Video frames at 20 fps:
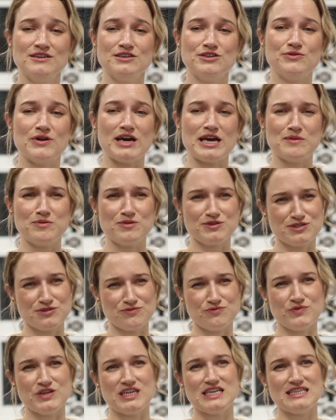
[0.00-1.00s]
you're able
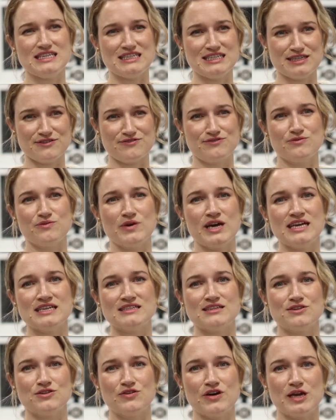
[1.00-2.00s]
to read in different
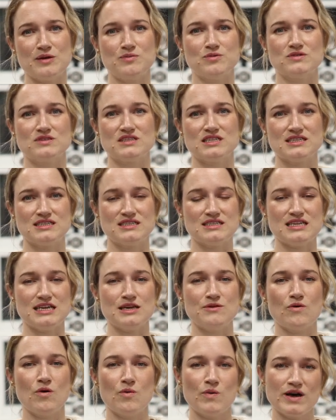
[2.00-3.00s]
ways and you're able to
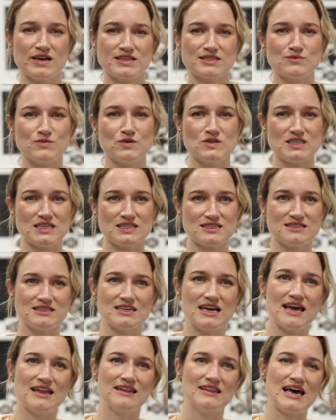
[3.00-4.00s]
see what works and what
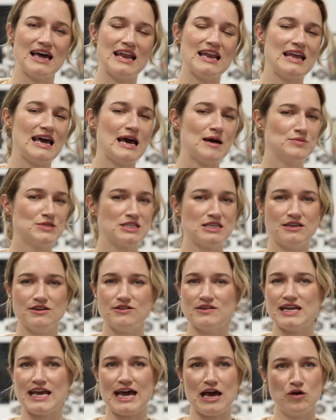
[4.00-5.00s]
doesn't, and that
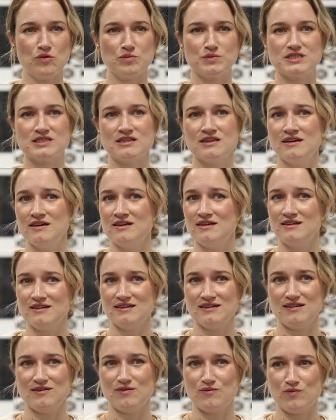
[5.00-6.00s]
absolutely helps
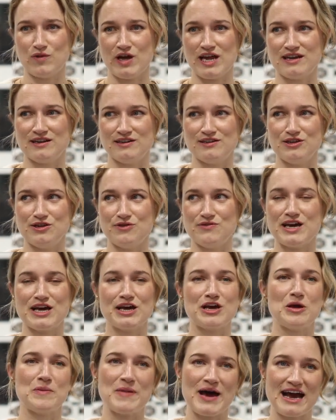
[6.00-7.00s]
when you
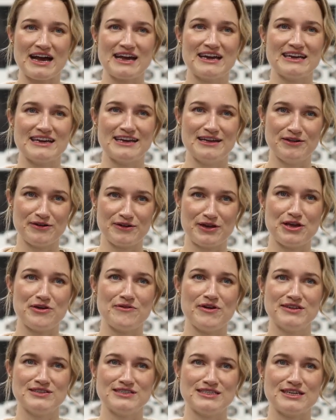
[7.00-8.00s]
then go back and look at
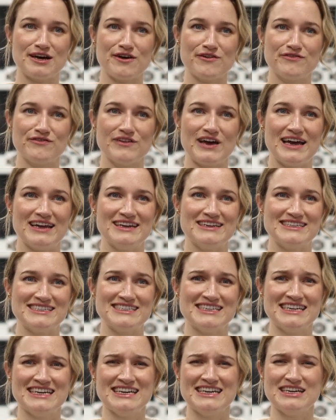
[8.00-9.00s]
your own stuff,
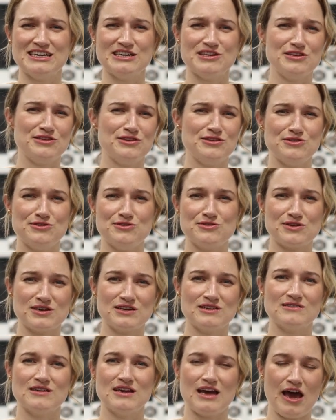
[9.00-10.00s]
and you
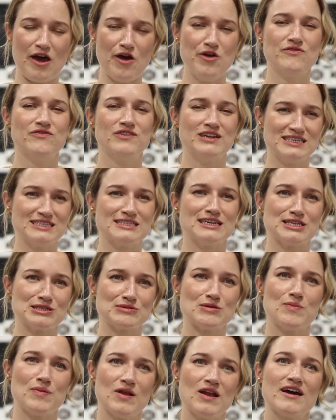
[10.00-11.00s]
can hopefully start
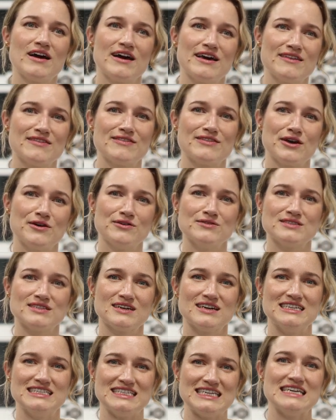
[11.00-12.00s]
to apply those
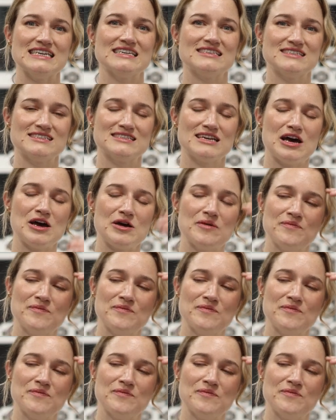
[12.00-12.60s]
ideas.